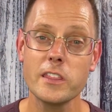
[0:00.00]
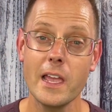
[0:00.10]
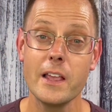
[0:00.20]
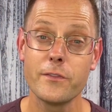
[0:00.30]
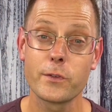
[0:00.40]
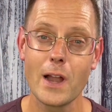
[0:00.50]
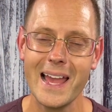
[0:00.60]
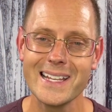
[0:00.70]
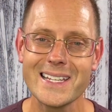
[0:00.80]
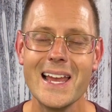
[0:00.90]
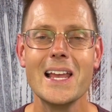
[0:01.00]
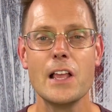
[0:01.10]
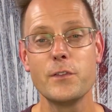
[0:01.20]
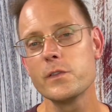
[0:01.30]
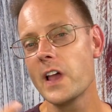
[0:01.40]
a friend
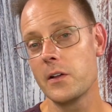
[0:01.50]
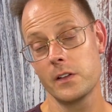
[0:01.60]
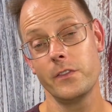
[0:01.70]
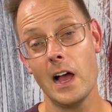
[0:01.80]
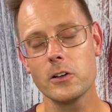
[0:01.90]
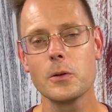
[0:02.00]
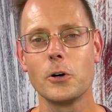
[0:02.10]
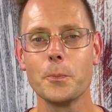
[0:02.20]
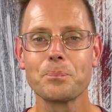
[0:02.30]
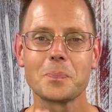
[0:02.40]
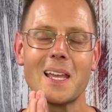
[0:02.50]
if you found it valuable,